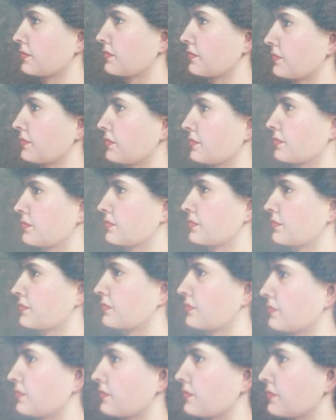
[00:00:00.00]
So
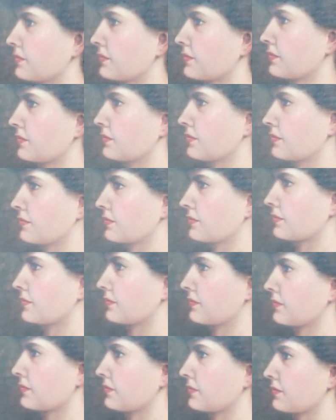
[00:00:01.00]
this is
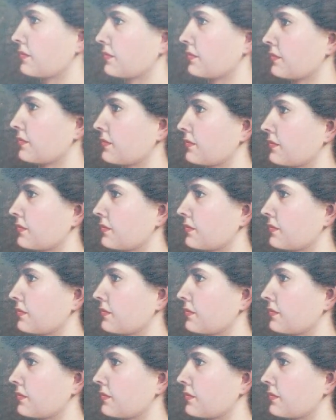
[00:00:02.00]
her.